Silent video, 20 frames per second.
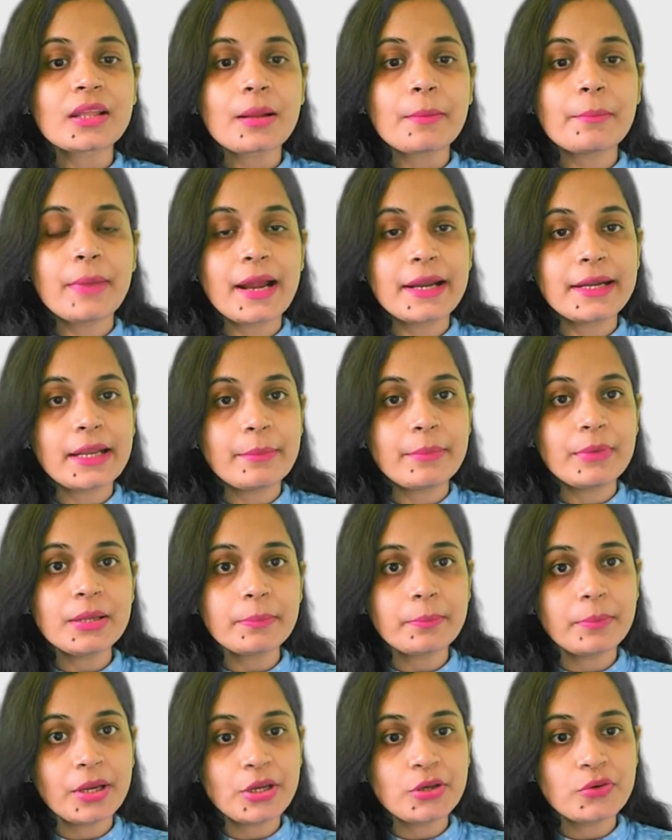
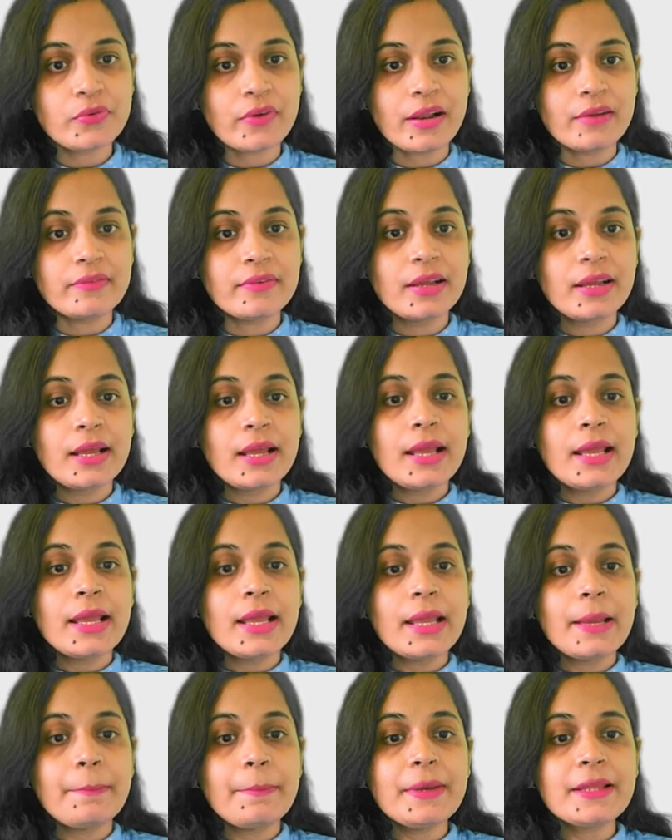vitamin B12.
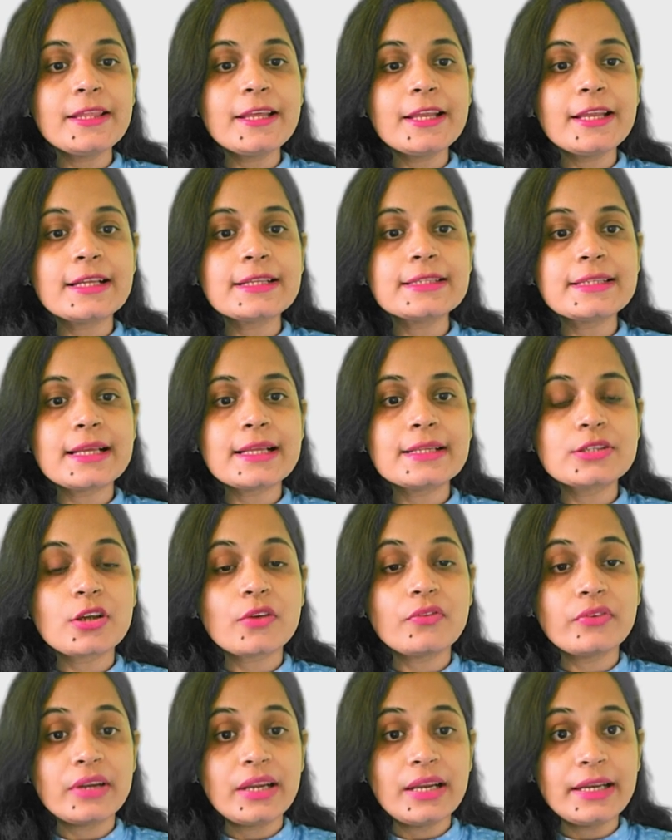Epithelial cells
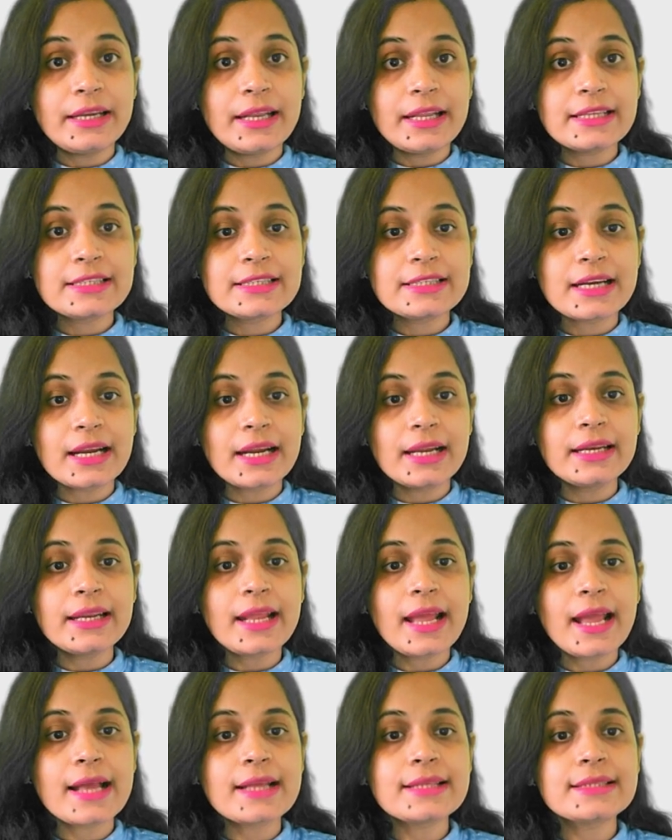of intestine
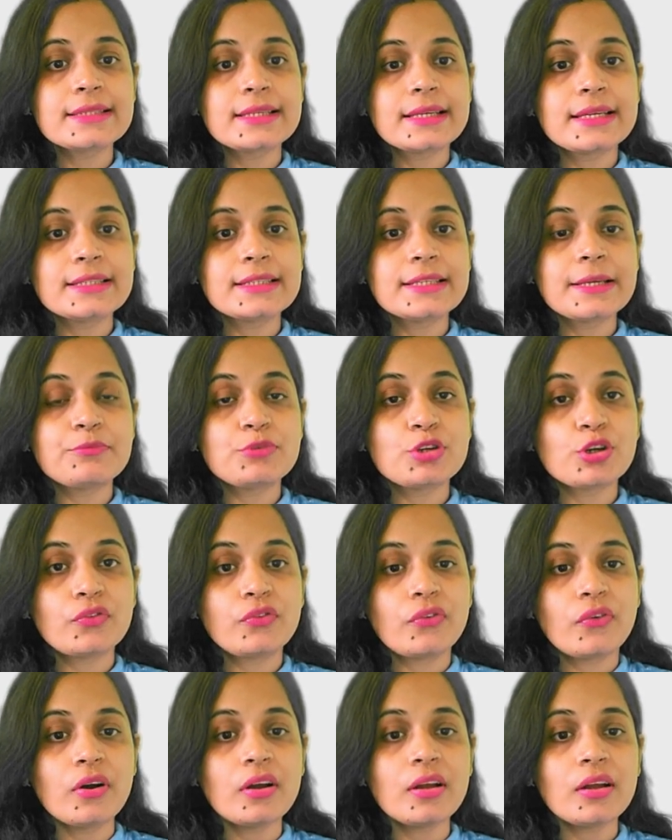has receptor
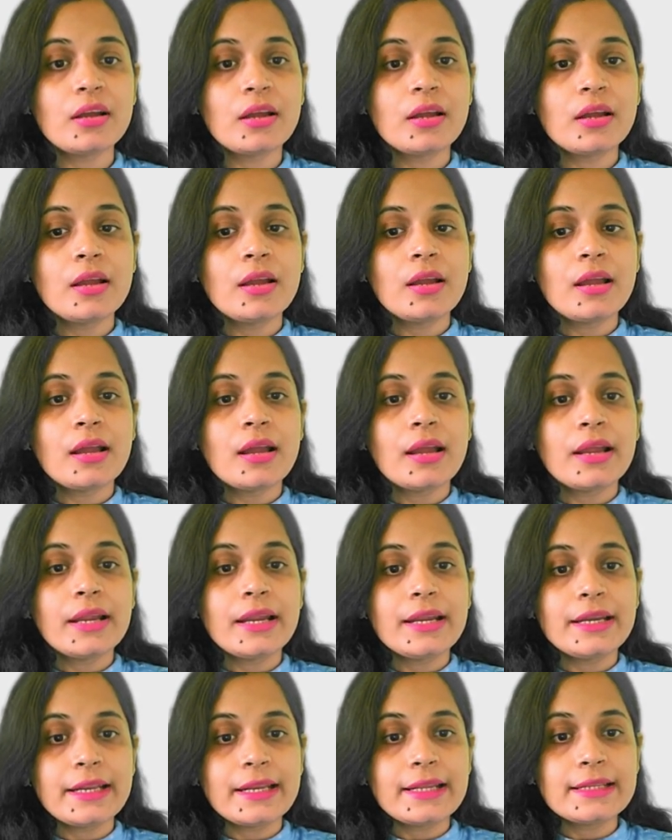for
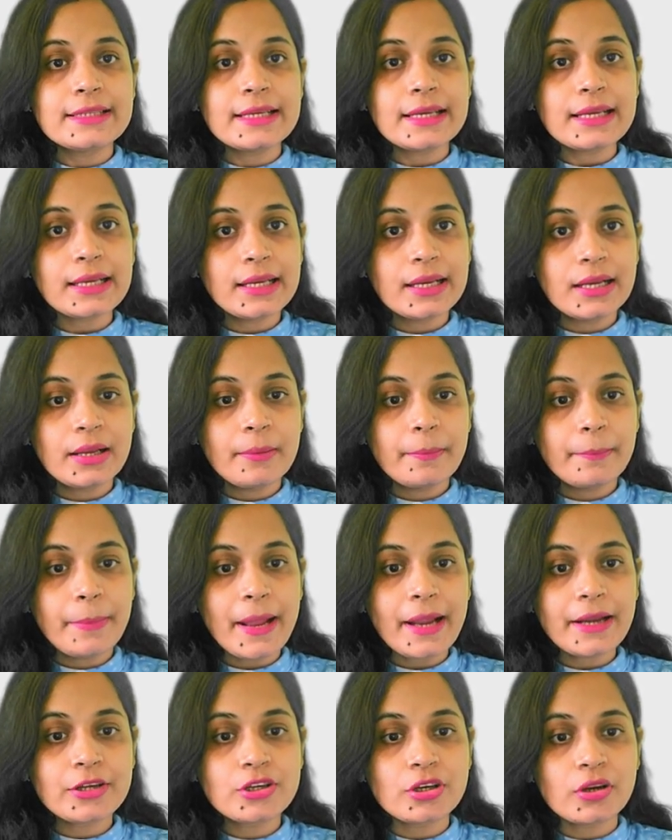intrinsic
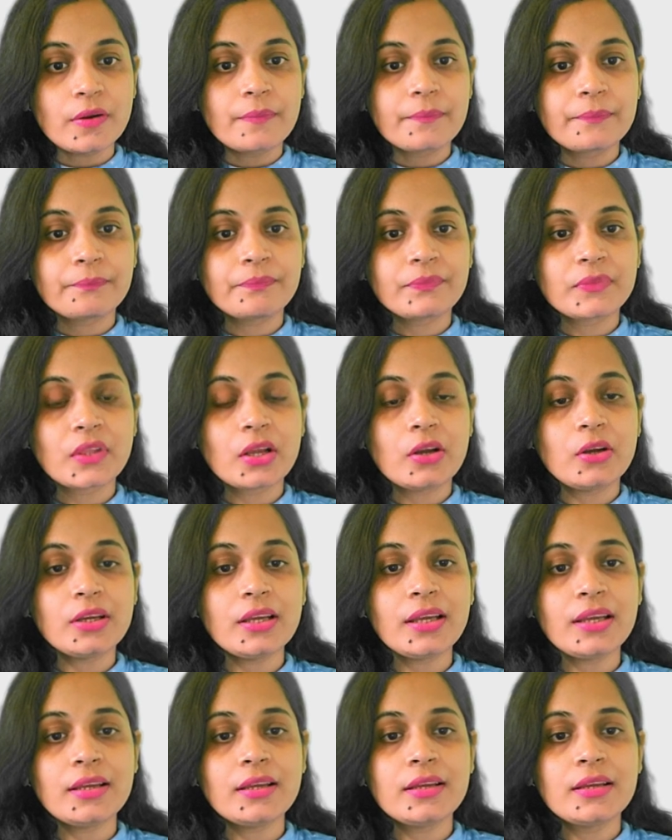factor.
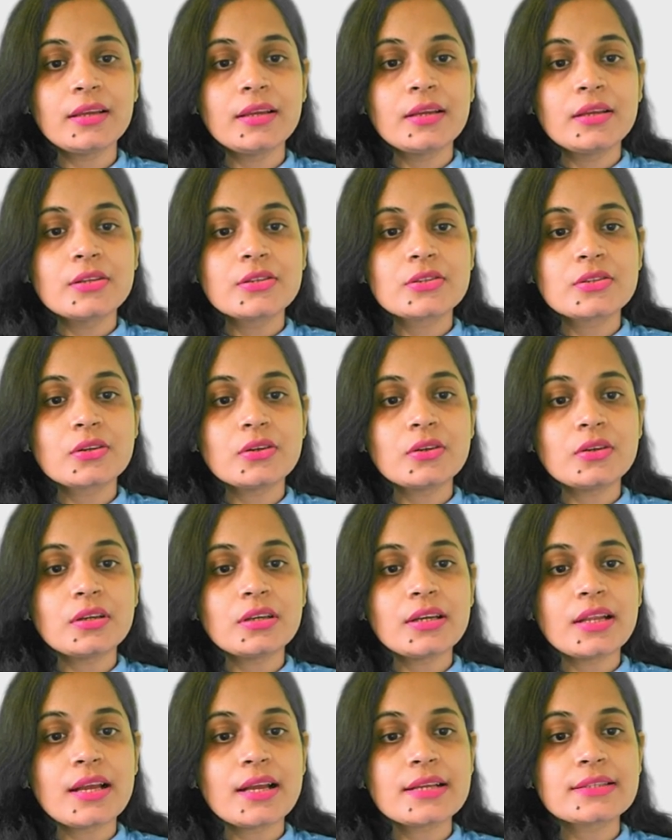Okay, so
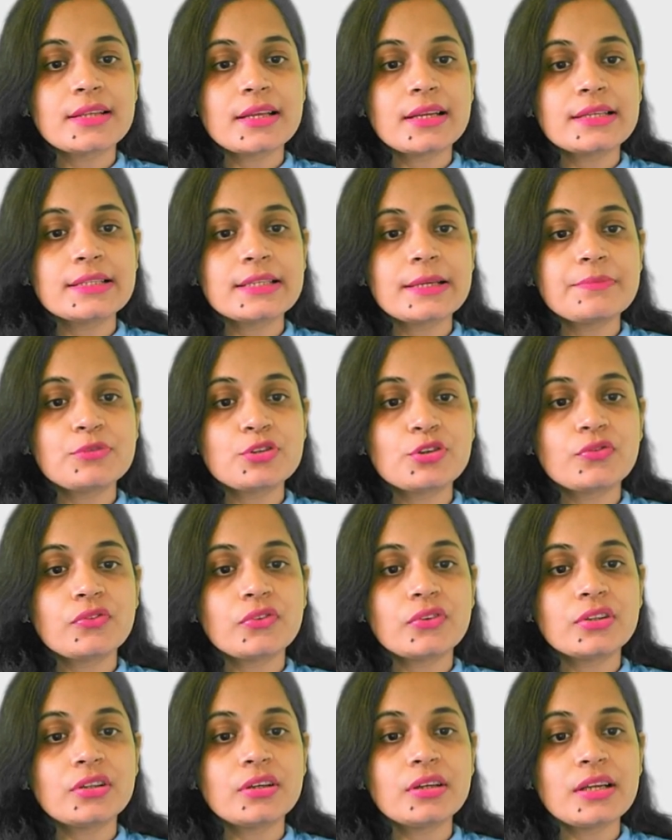it has the receptor
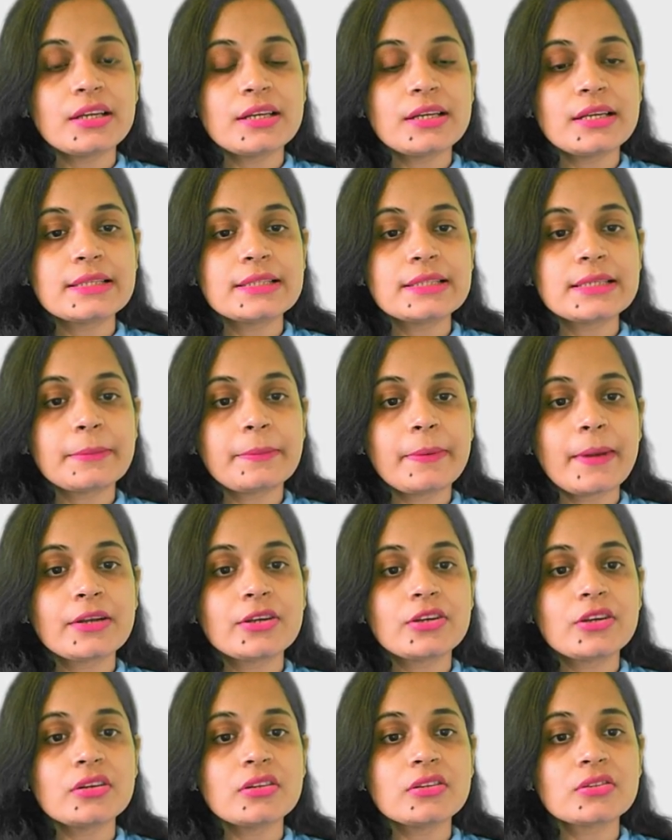for the intrinsic
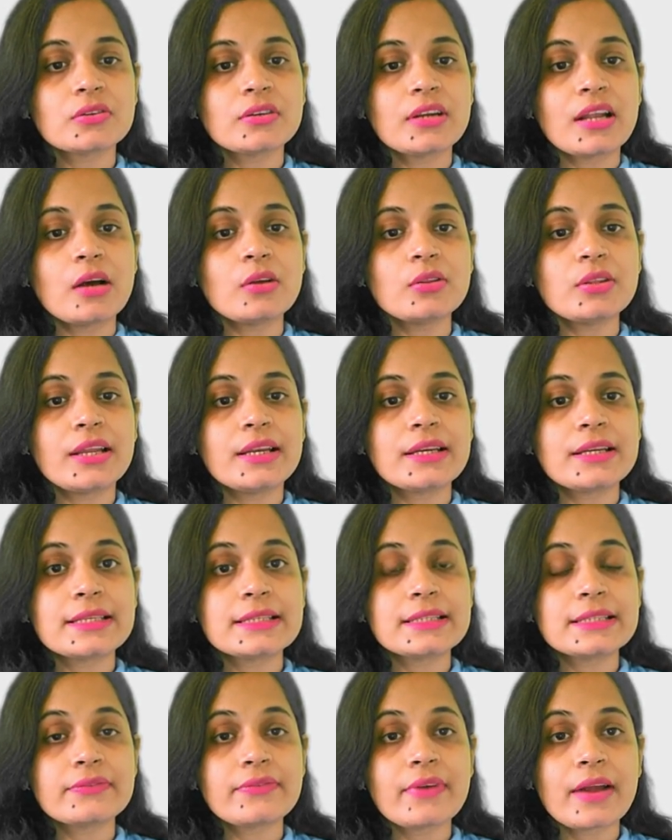factor. So now the
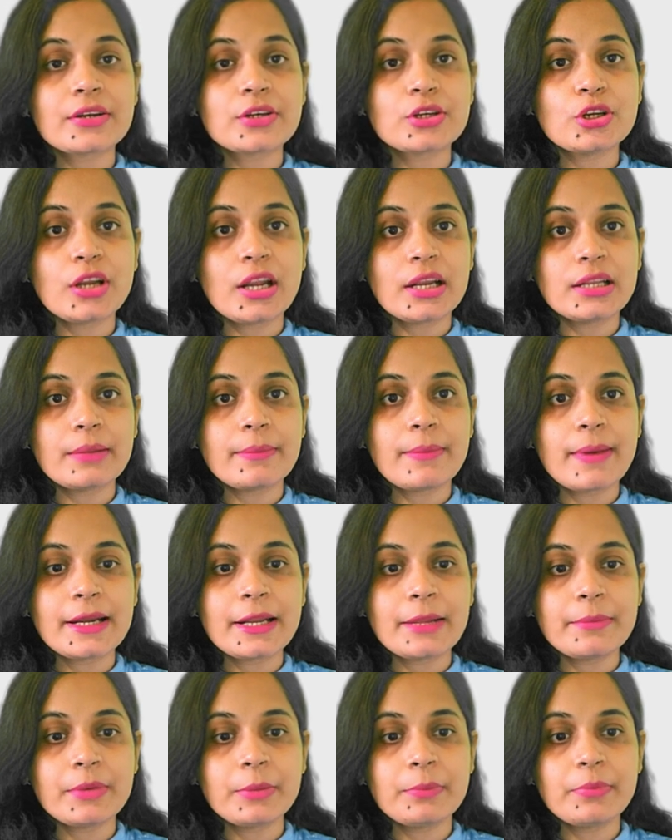intrinsic factor and the
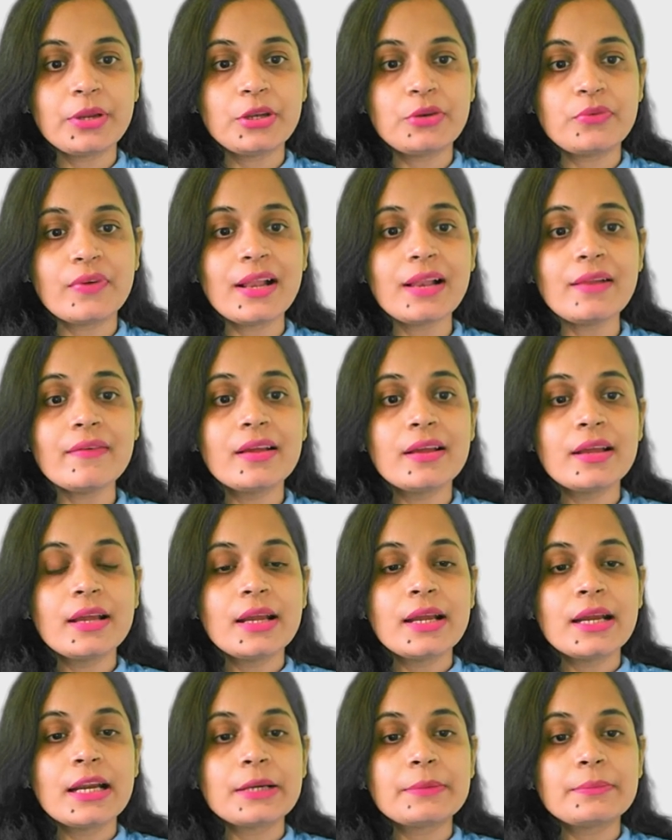vitamin B12,
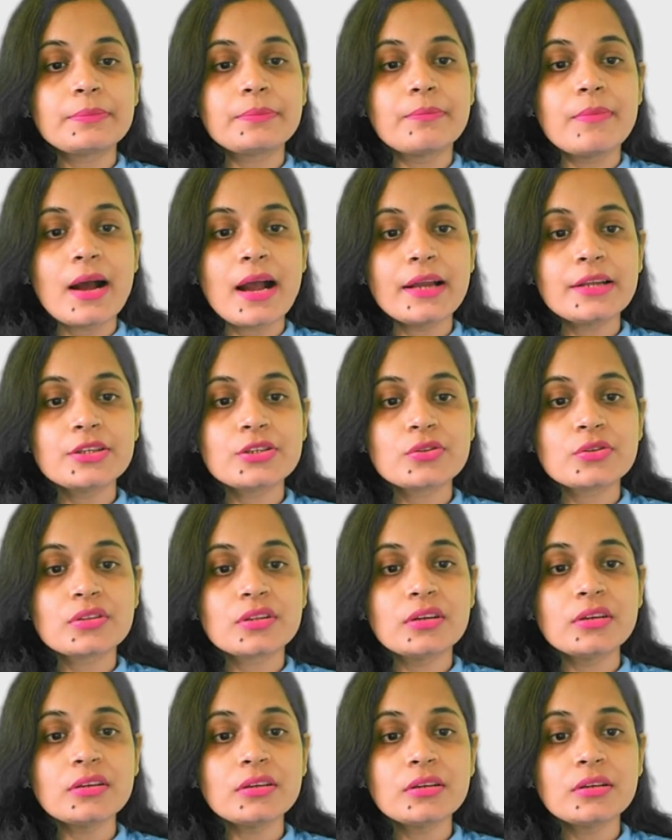it binds with
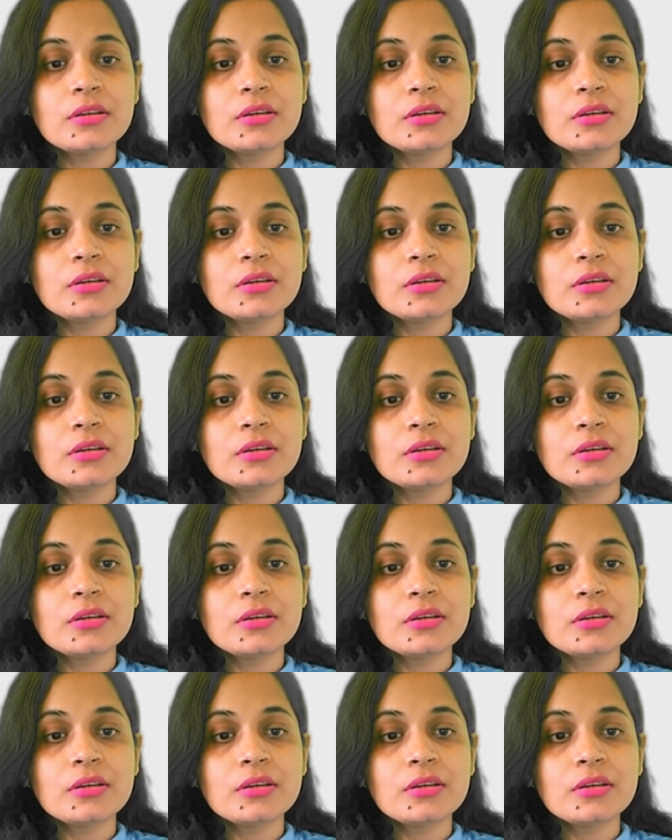the